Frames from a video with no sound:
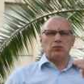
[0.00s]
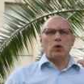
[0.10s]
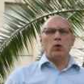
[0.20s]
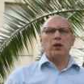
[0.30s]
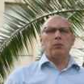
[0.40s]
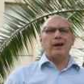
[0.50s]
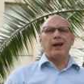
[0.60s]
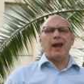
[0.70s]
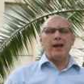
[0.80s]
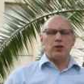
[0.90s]
going by
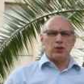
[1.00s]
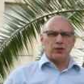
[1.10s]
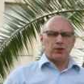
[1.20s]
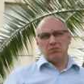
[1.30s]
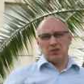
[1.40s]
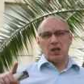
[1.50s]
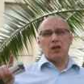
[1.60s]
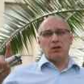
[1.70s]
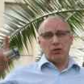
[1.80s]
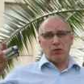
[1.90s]
ages,
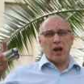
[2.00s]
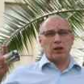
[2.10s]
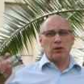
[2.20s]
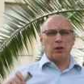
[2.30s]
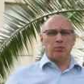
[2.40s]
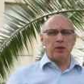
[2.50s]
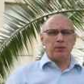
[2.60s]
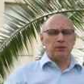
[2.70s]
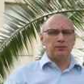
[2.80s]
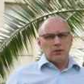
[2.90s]
say regular
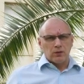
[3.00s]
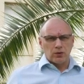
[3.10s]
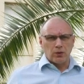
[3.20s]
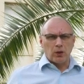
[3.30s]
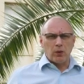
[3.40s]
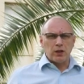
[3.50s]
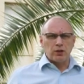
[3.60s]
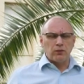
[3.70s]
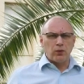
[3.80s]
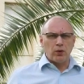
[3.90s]
people. So the
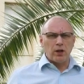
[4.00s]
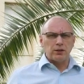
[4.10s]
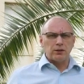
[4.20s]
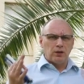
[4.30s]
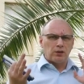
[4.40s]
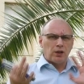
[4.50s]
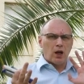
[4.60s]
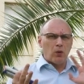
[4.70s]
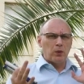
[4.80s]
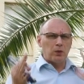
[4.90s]
question for us is
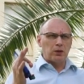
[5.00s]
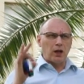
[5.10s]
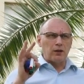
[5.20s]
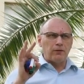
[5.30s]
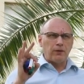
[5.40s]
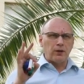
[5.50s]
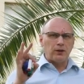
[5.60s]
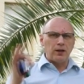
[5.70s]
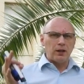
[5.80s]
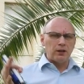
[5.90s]
how we would
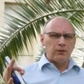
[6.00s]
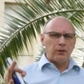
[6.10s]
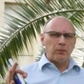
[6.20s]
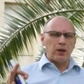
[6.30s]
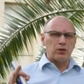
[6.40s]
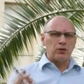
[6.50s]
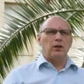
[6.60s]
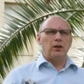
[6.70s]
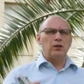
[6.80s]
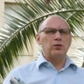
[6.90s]
convert that information
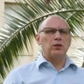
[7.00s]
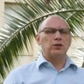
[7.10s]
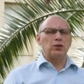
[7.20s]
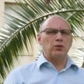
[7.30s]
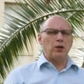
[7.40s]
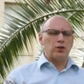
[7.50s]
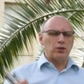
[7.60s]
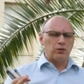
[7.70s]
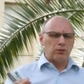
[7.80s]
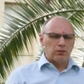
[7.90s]
into the
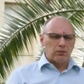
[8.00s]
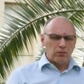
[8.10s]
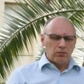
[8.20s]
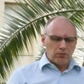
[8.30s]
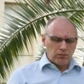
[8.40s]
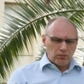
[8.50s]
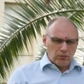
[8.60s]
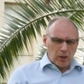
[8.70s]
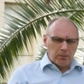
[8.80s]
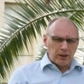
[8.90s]
situation
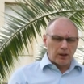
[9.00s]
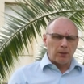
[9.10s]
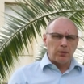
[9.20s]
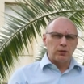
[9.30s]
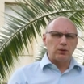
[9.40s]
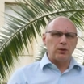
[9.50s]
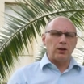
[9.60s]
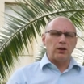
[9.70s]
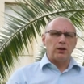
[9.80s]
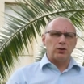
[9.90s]
applicable to
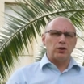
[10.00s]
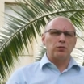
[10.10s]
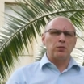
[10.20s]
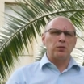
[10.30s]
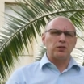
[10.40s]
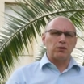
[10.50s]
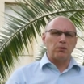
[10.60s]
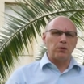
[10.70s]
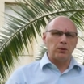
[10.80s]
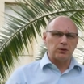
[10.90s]
the children with
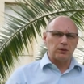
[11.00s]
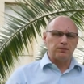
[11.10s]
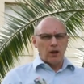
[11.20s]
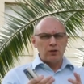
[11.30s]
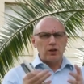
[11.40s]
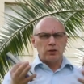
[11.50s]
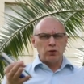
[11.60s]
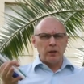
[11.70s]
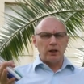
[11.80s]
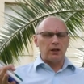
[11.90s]
cerebral palsy. And just
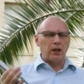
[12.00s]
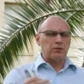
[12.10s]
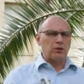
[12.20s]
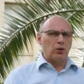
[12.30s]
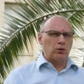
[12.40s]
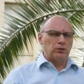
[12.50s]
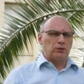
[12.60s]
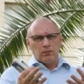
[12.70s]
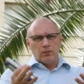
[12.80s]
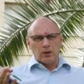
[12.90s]
to make an extra note,
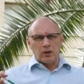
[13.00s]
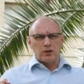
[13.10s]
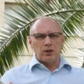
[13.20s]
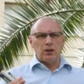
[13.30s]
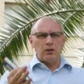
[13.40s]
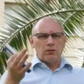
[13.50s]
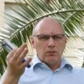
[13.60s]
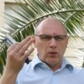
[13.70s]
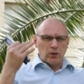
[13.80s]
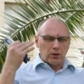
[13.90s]
you can see
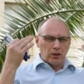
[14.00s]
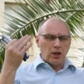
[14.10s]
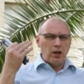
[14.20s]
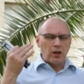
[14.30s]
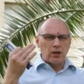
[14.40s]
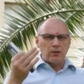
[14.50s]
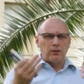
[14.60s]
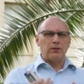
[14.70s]
or you can hear